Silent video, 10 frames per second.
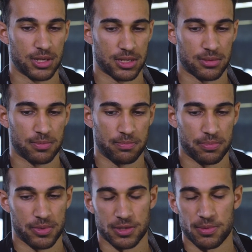just
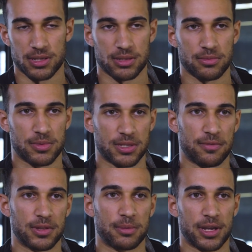
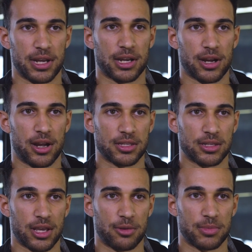specifically playing at
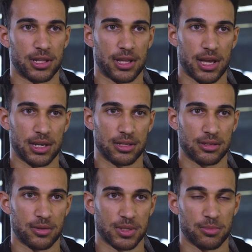Carleton helped me a lot
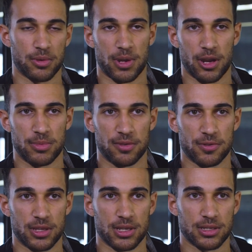in terms of preparing me
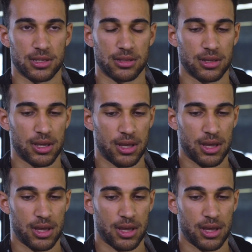for this, and